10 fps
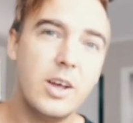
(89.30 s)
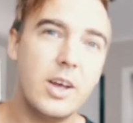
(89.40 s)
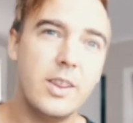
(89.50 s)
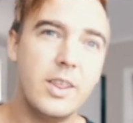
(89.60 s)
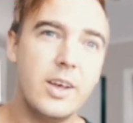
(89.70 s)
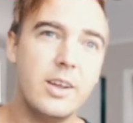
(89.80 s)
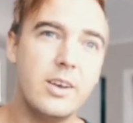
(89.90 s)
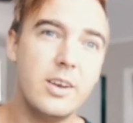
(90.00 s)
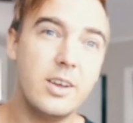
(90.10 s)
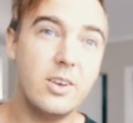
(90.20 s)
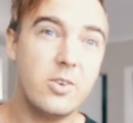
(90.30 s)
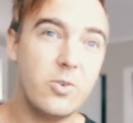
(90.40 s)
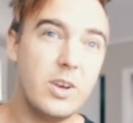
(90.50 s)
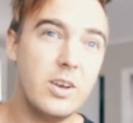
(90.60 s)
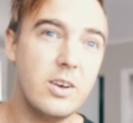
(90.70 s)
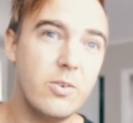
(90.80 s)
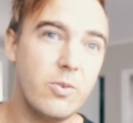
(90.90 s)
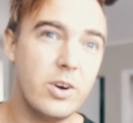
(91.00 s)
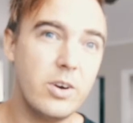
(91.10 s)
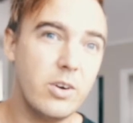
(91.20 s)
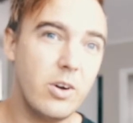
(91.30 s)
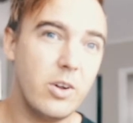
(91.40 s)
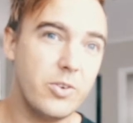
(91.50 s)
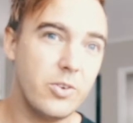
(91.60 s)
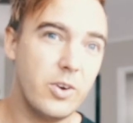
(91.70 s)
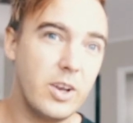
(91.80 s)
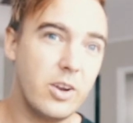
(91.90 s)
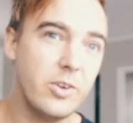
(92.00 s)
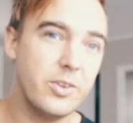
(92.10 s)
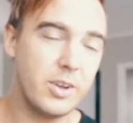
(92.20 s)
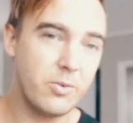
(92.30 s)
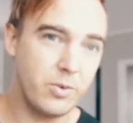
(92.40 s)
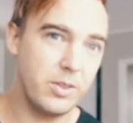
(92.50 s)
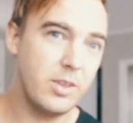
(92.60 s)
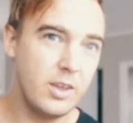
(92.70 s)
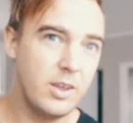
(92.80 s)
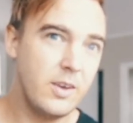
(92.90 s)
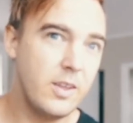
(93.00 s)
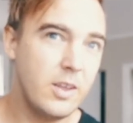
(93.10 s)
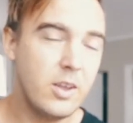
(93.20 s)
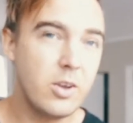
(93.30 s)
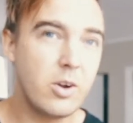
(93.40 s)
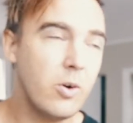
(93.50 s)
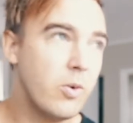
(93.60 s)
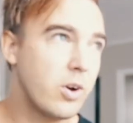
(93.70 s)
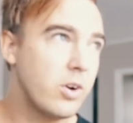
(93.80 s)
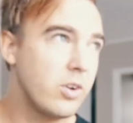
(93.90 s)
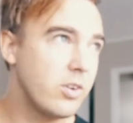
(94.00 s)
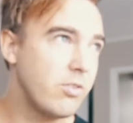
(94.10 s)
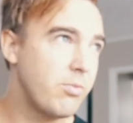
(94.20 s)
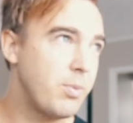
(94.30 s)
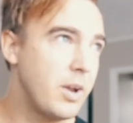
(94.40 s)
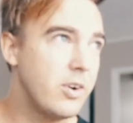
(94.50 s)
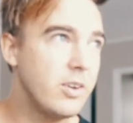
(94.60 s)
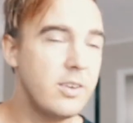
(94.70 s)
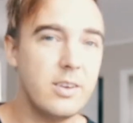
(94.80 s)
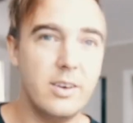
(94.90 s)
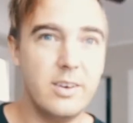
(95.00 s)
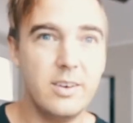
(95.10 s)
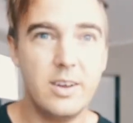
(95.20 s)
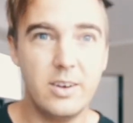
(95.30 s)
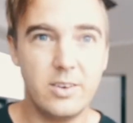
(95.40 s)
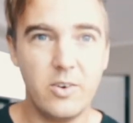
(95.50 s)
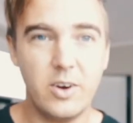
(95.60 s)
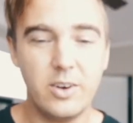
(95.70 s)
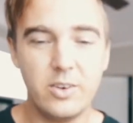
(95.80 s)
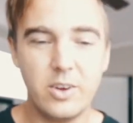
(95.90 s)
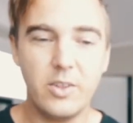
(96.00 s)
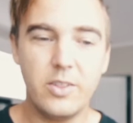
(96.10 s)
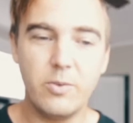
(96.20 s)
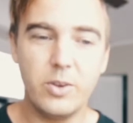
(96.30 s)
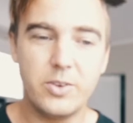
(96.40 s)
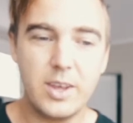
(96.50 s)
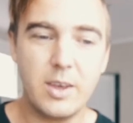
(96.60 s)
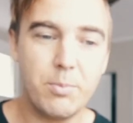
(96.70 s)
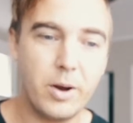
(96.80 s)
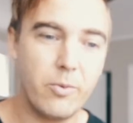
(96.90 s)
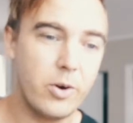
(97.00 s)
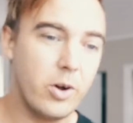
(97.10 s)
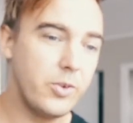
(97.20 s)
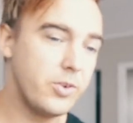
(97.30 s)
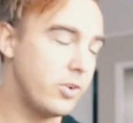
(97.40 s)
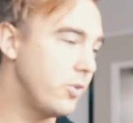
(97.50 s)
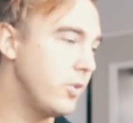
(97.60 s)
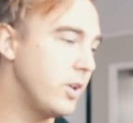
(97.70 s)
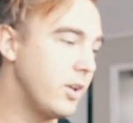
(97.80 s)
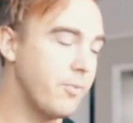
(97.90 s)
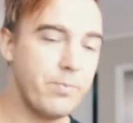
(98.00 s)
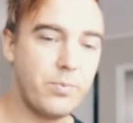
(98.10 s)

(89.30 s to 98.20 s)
And then in Sweden, we're also in contact with co-workers of parents and so on. So we'll see, but we're also doing